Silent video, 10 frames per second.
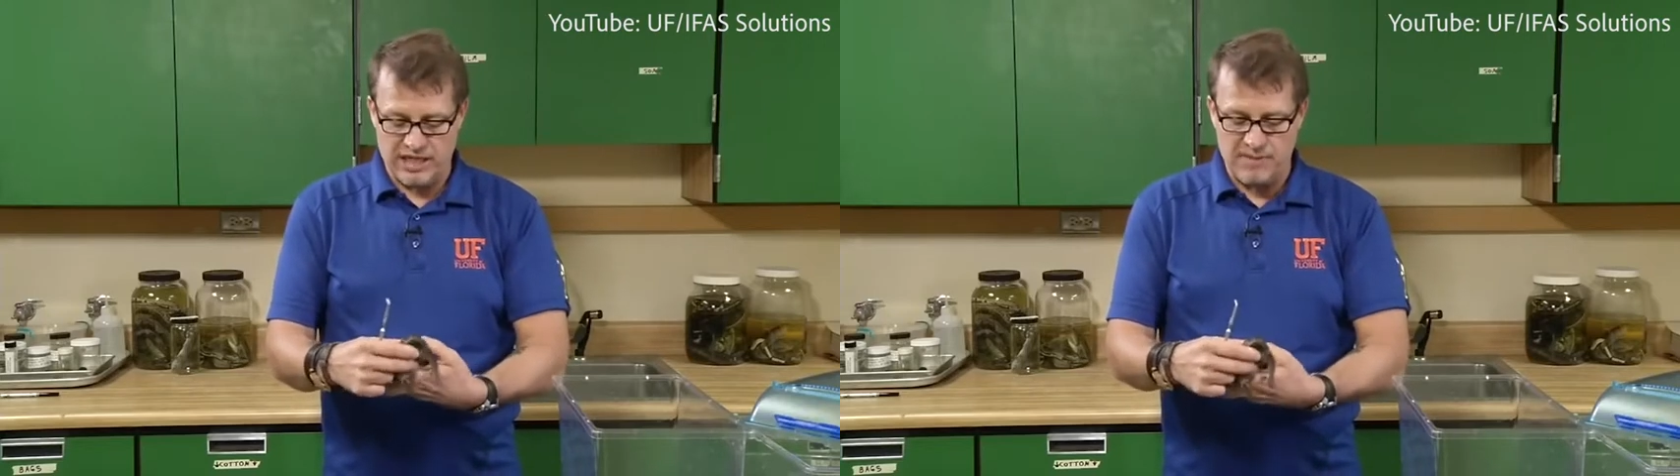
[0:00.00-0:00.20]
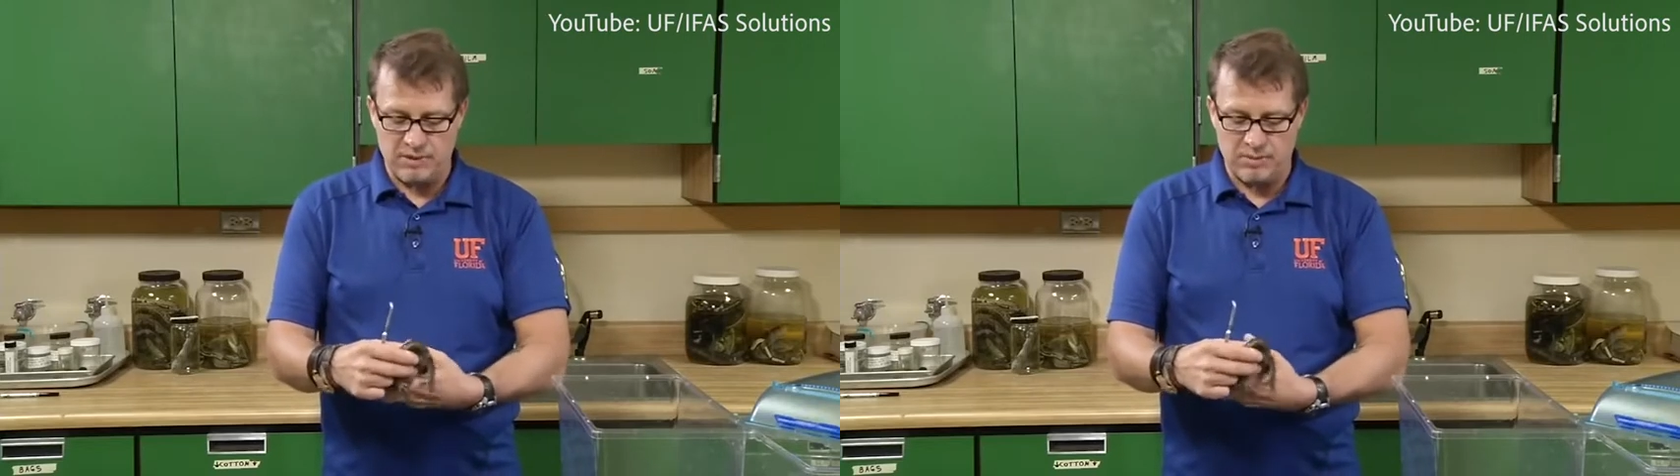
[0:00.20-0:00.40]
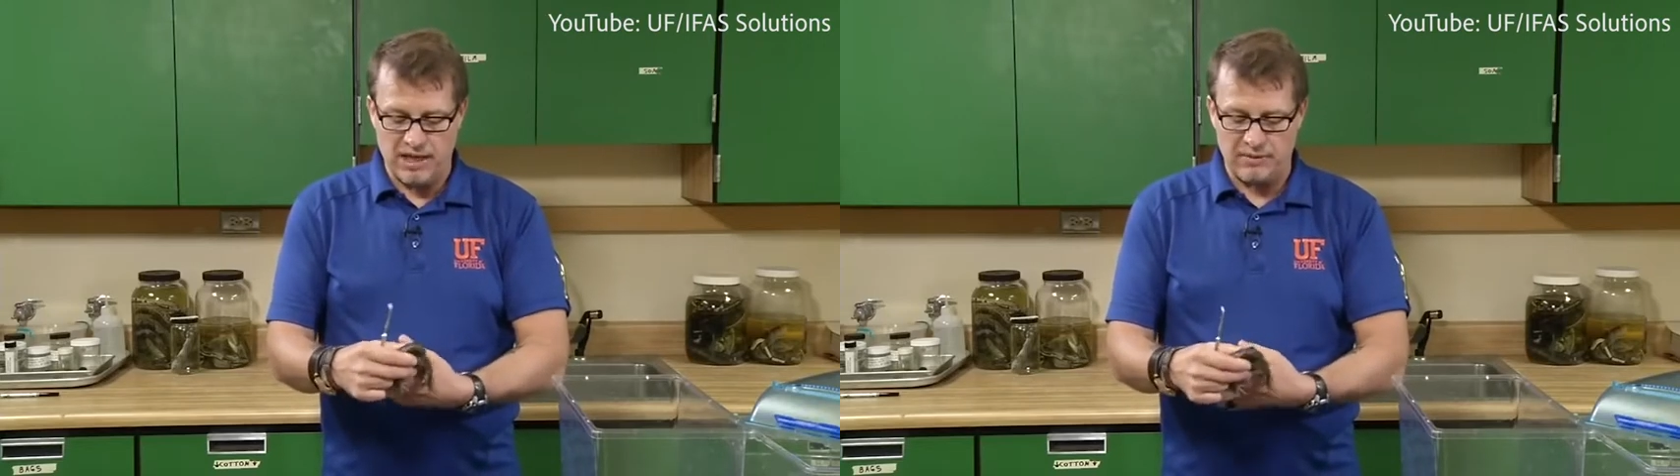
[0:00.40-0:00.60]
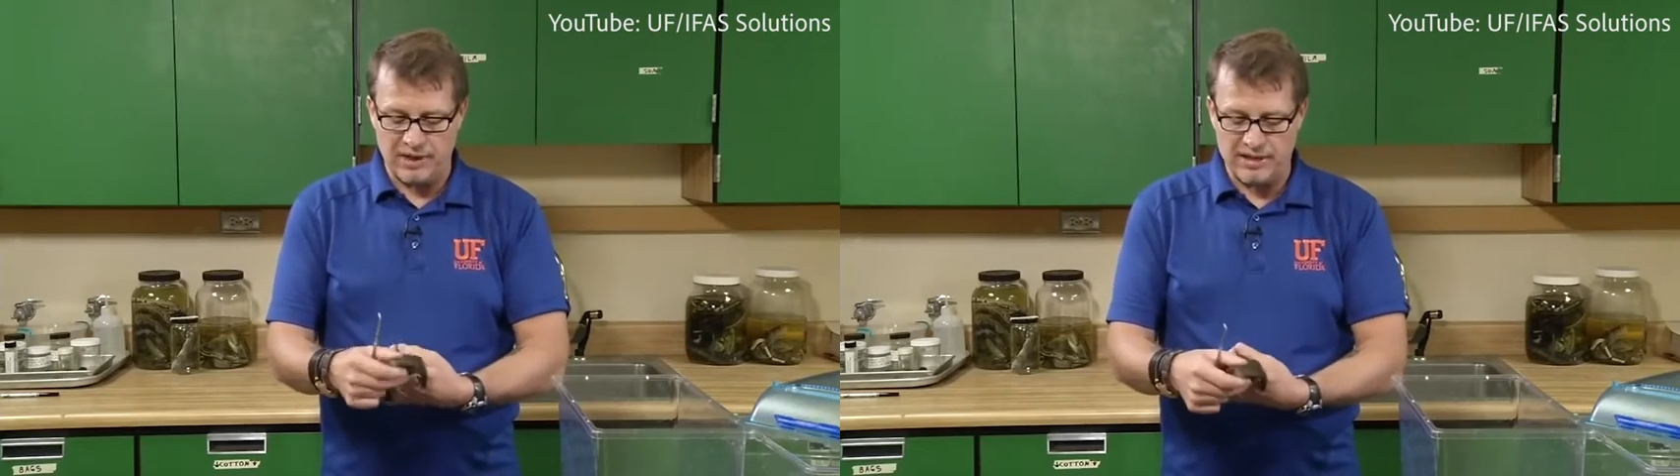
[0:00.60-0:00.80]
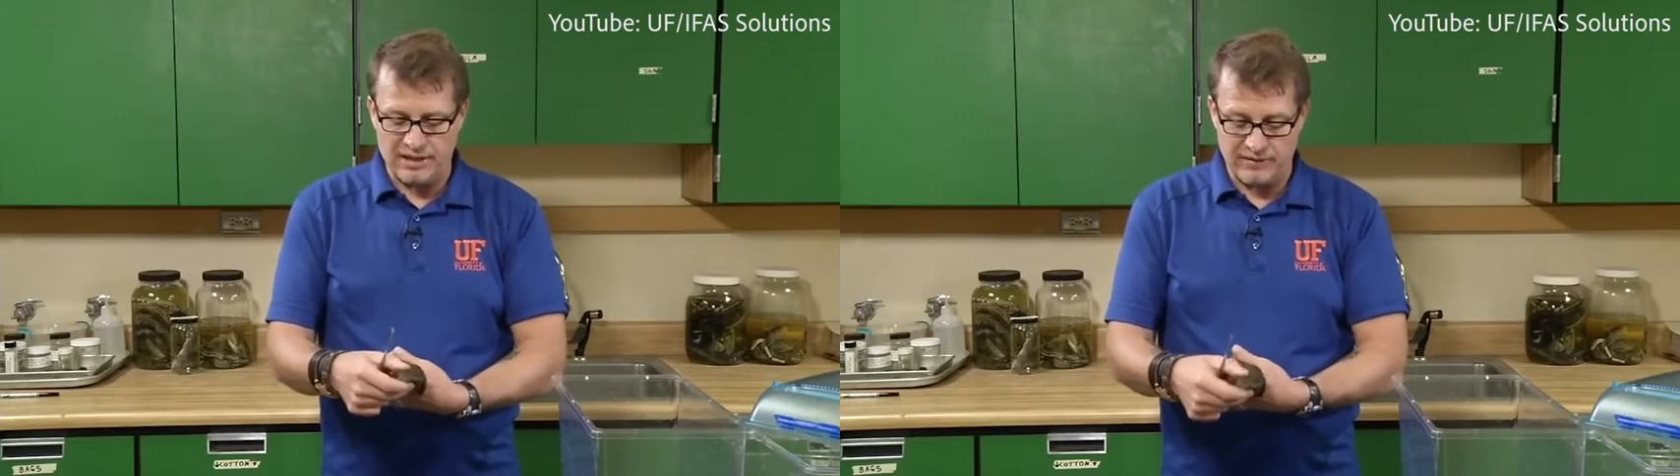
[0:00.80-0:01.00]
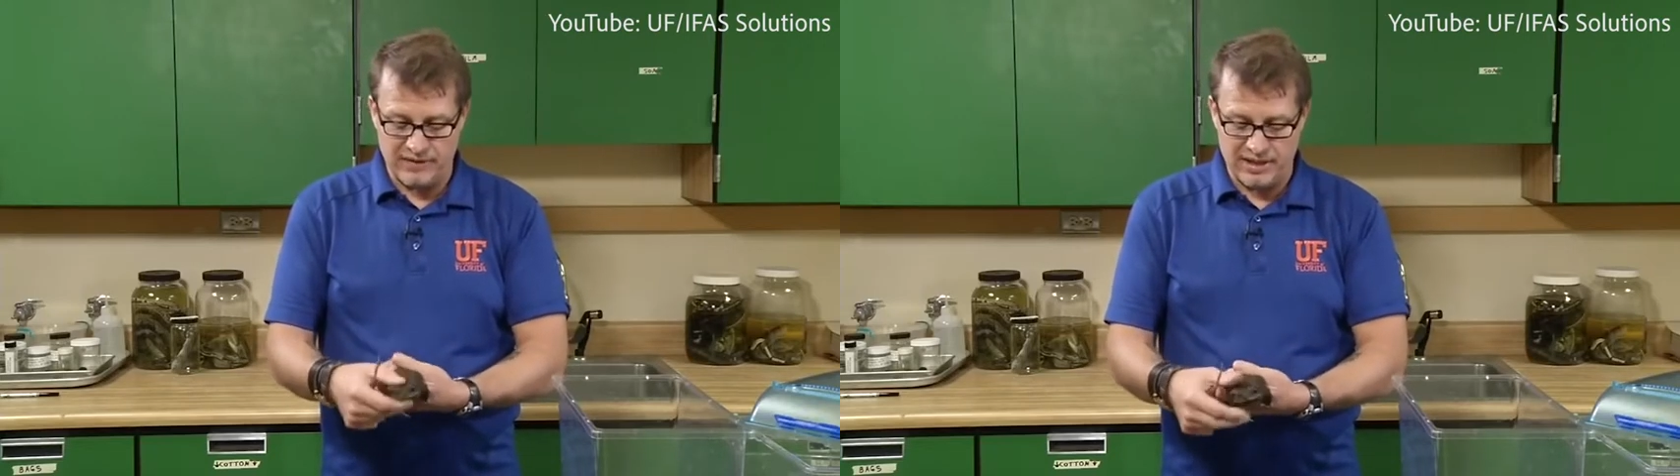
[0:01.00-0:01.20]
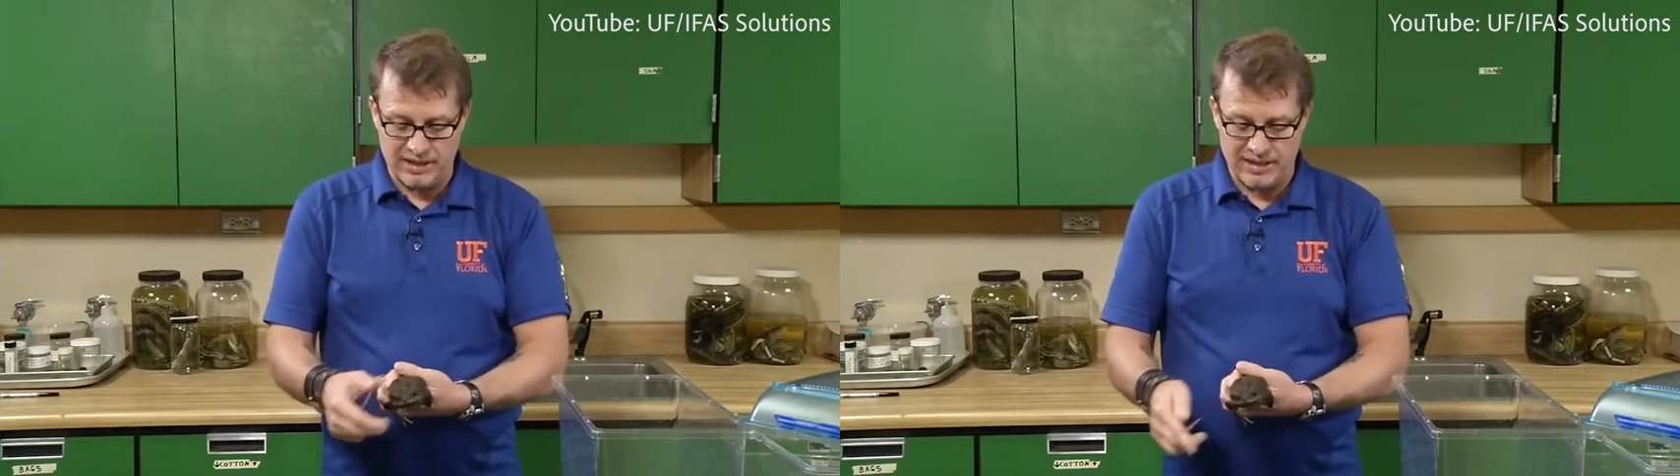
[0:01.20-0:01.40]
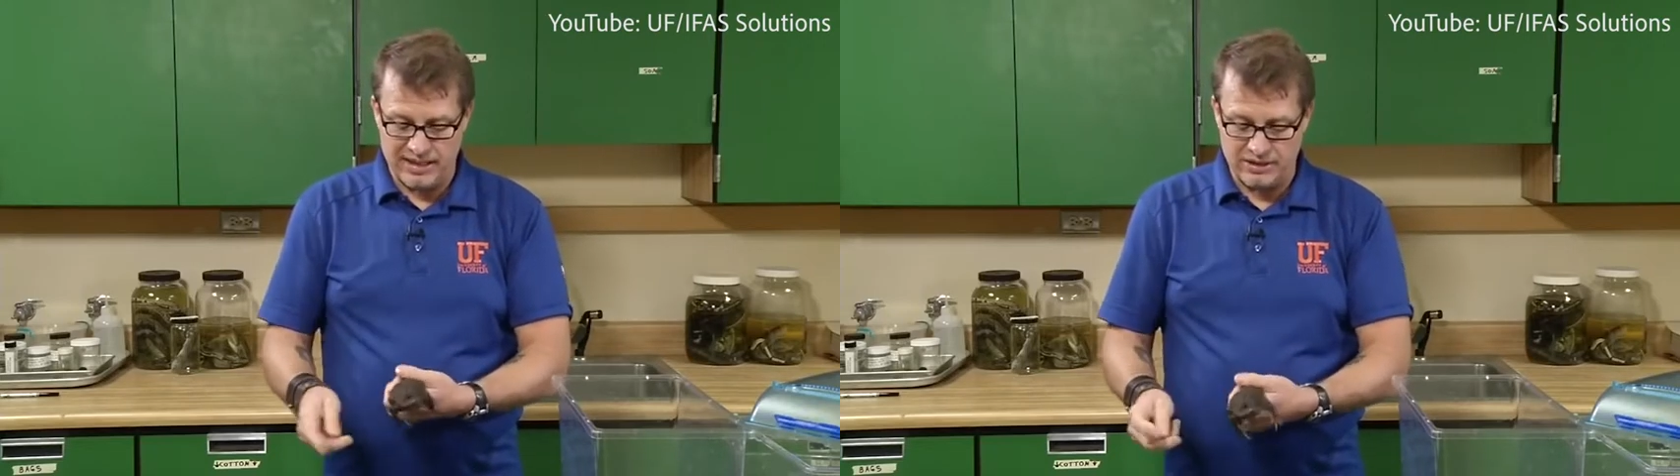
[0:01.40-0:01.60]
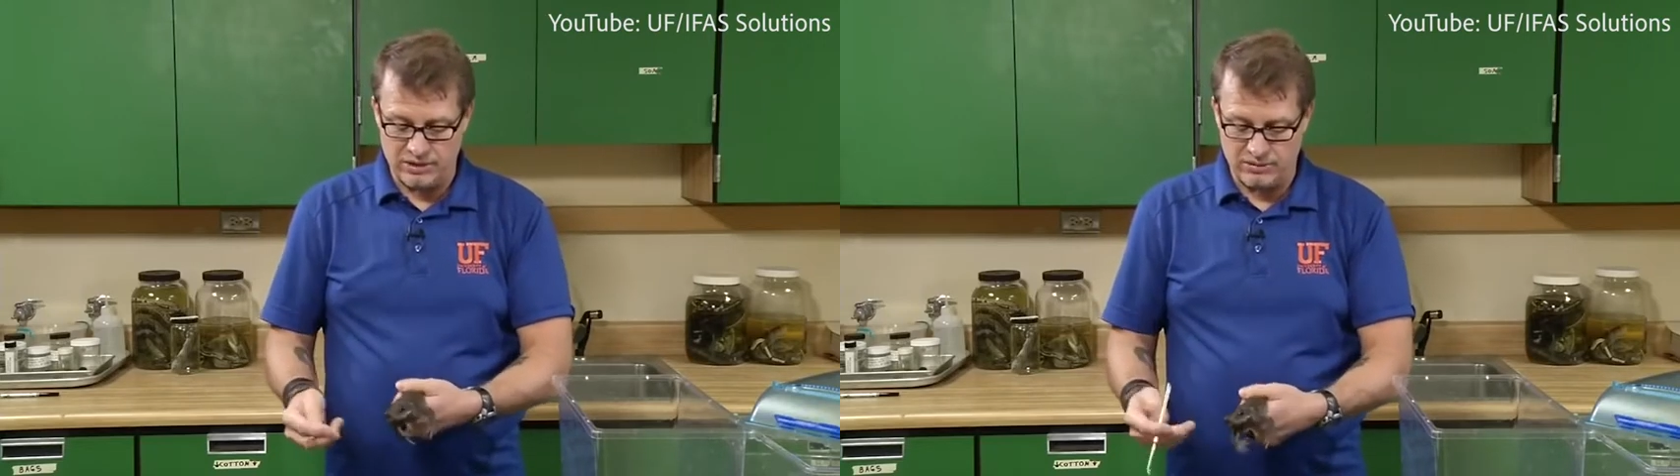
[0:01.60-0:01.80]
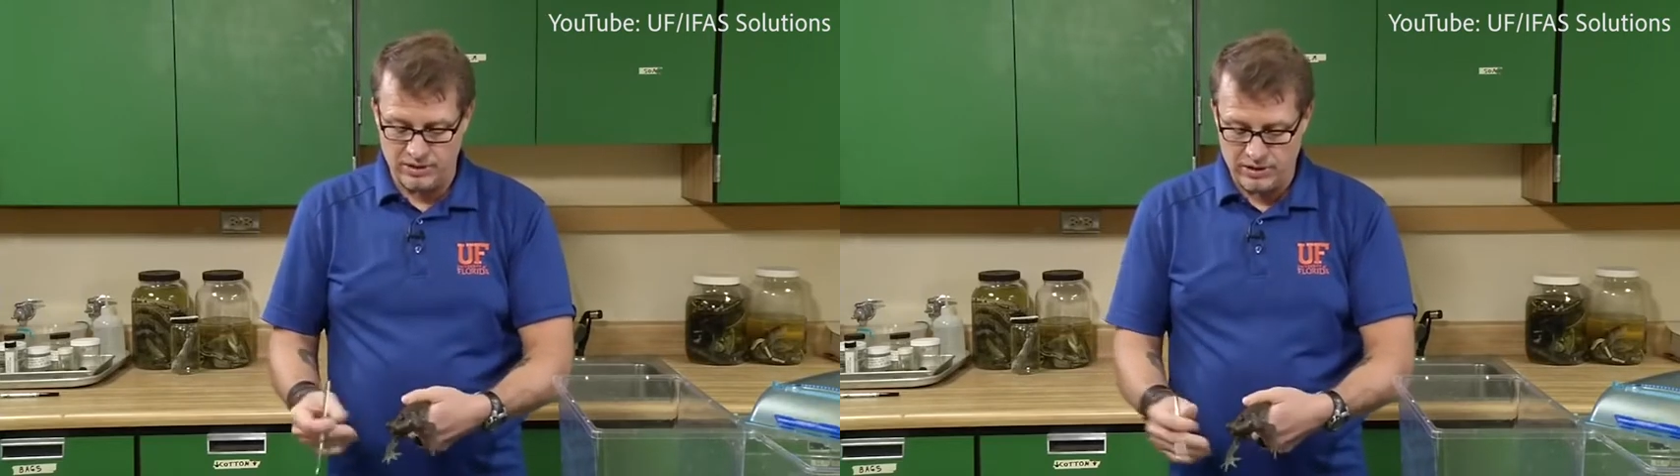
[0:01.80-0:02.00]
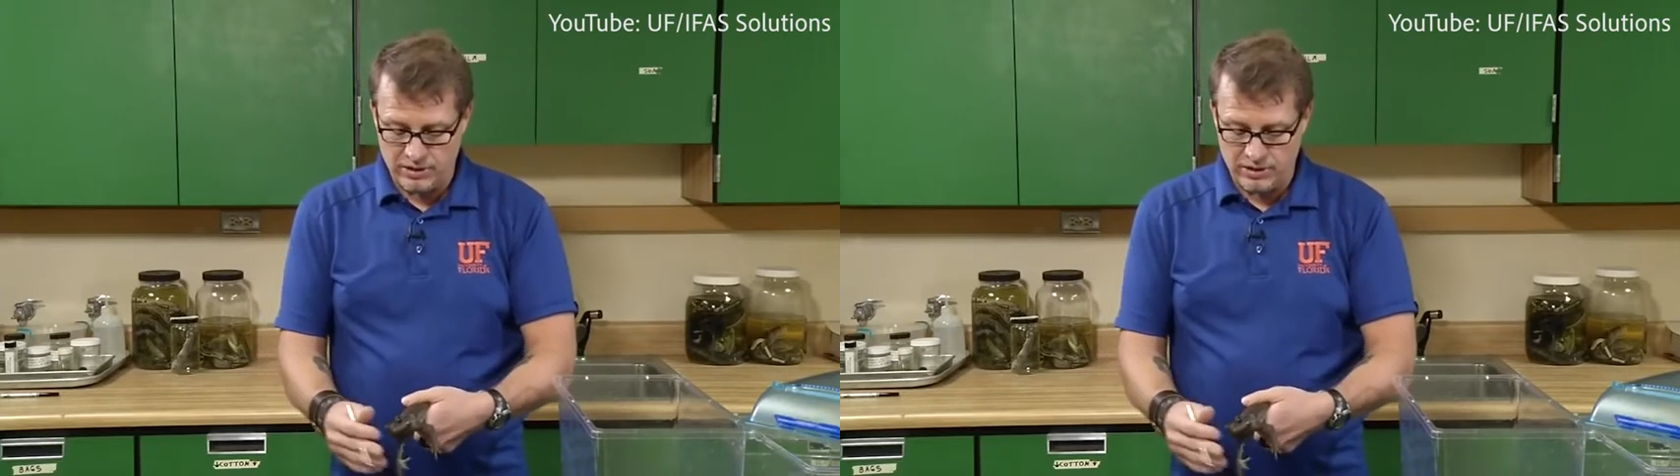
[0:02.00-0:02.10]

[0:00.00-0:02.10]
keep in mind when identifying a cane toad.